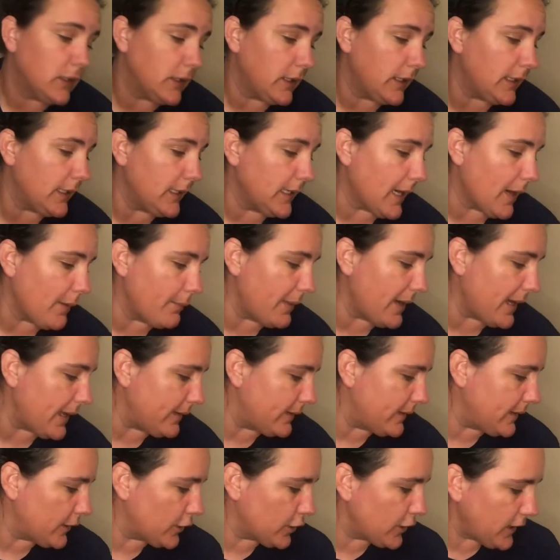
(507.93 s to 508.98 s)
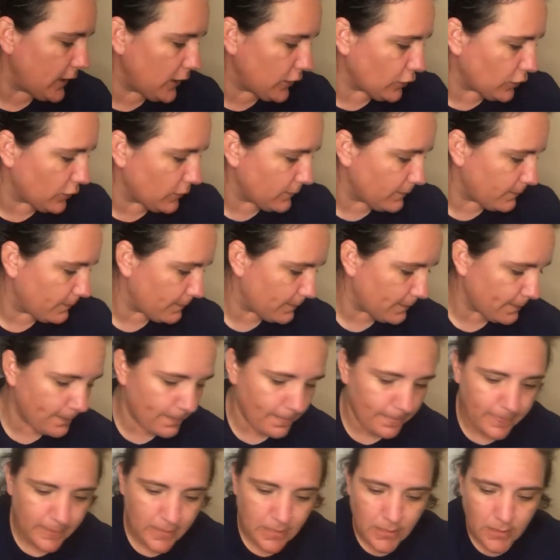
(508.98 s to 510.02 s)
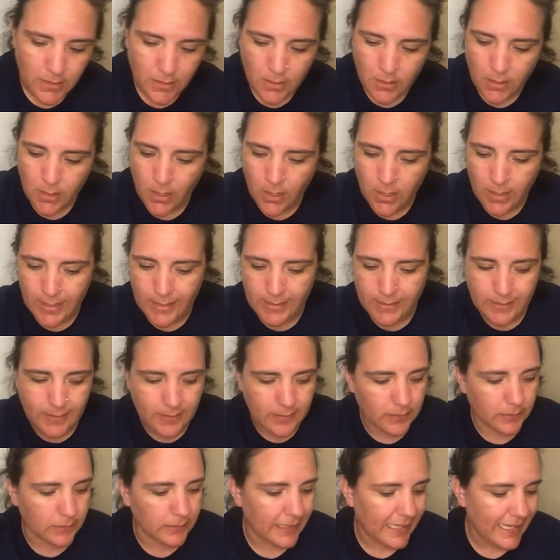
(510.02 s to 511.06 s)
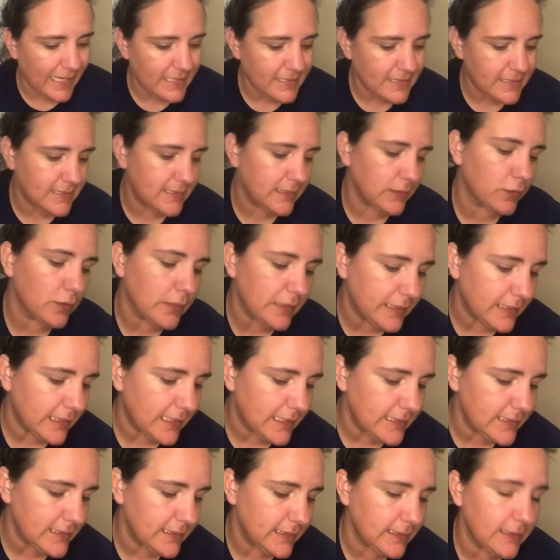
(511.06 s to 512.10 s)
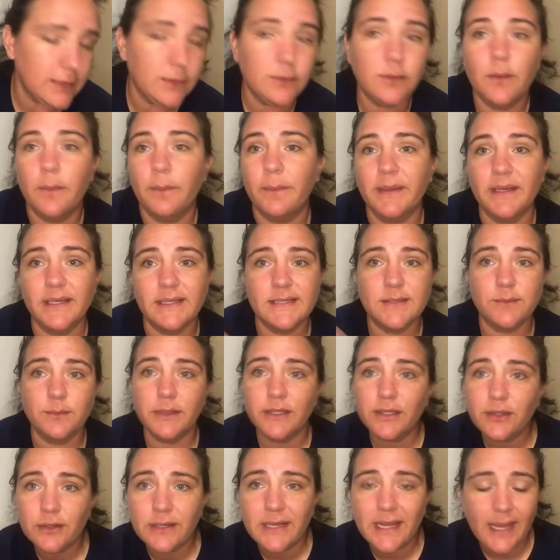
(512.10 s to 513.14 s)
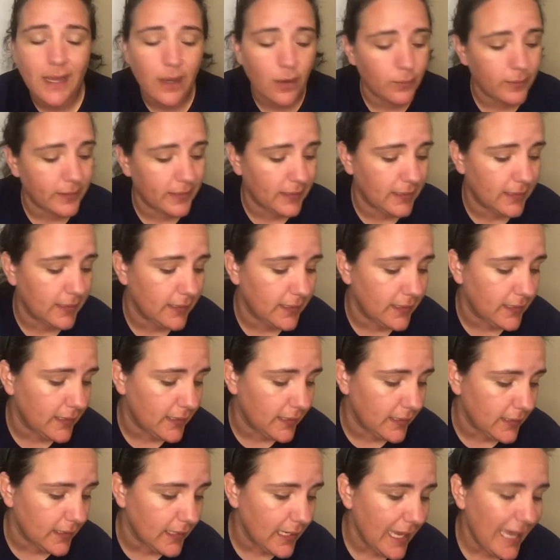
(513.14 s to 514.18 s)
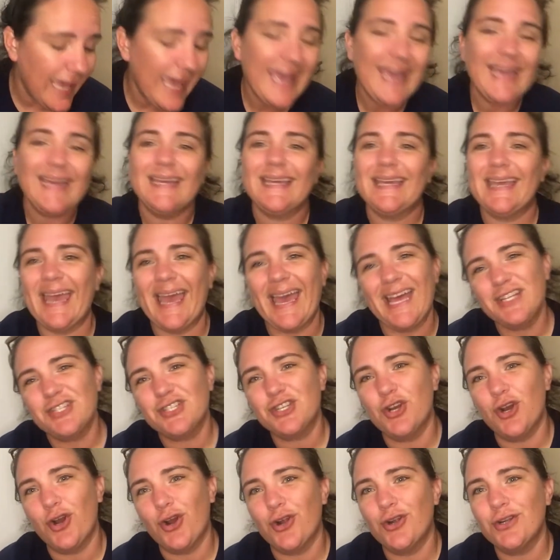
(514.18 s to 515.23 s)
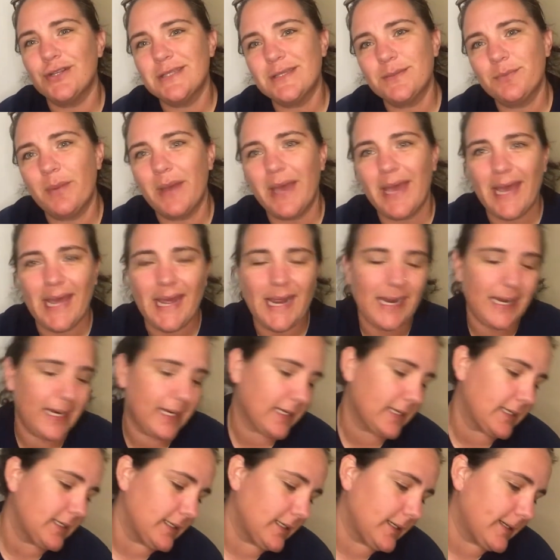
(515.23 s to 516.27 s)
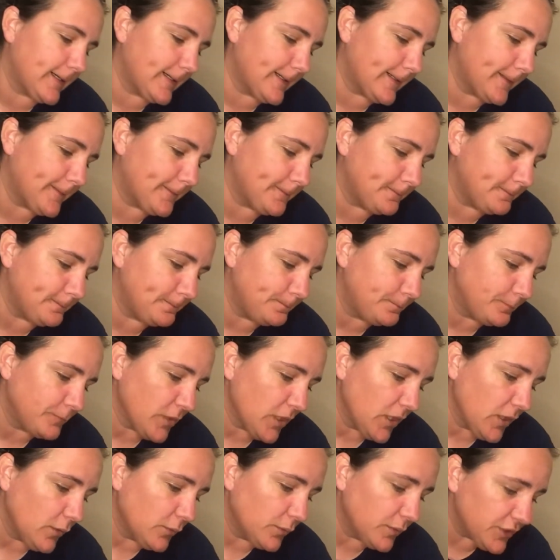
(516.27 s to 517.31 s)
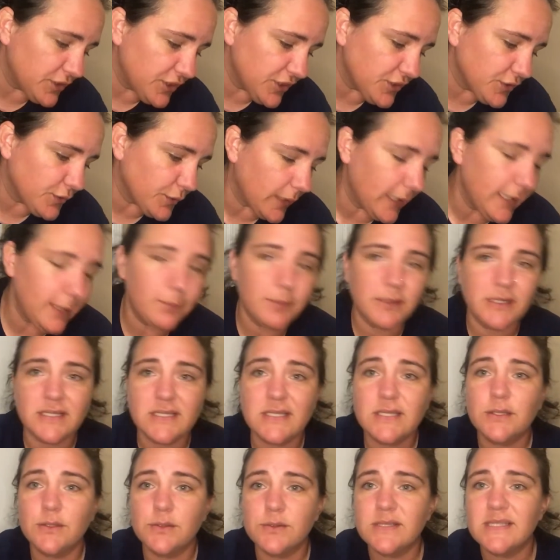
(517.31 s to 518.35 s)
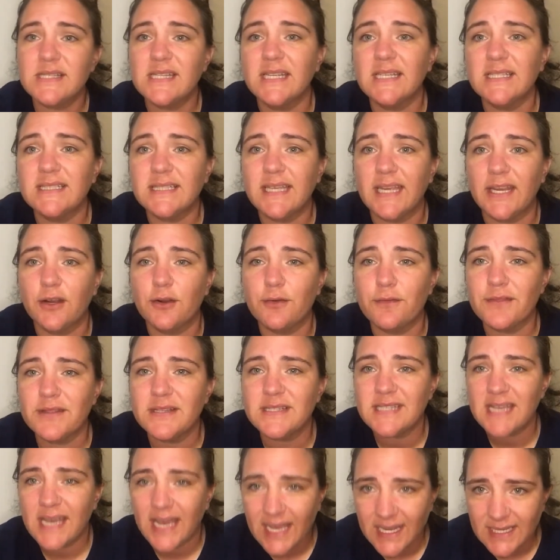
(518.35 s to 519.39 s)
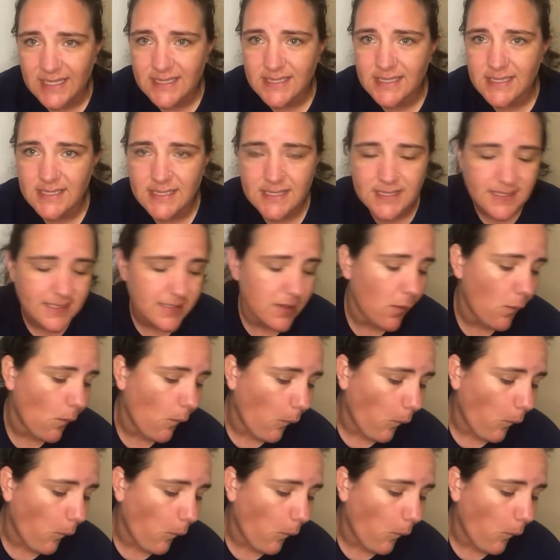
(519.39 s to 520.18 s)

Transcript: Not bad there either. All right, and the last deal that I did, because we are now getting cash cards back, um, which is great because those take care of the taxes.